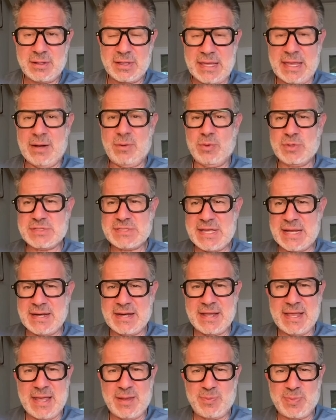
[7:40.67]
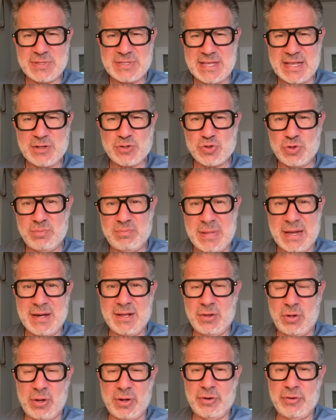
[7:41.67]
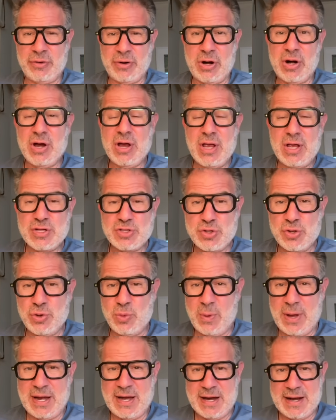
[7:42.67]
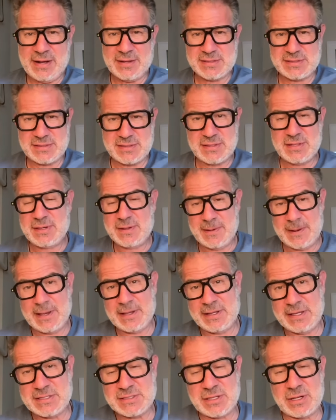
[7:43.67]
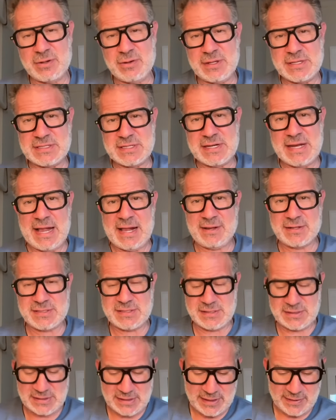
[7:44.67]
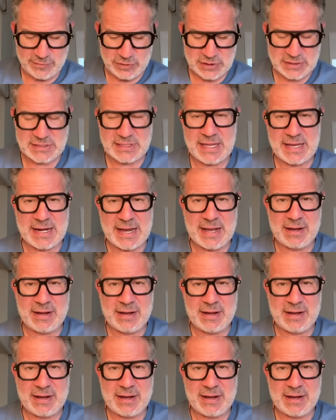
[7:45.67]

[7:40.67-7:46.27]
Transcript: Again, we're sending a potential money launderer to the White House, at least under this analysis that I've just laid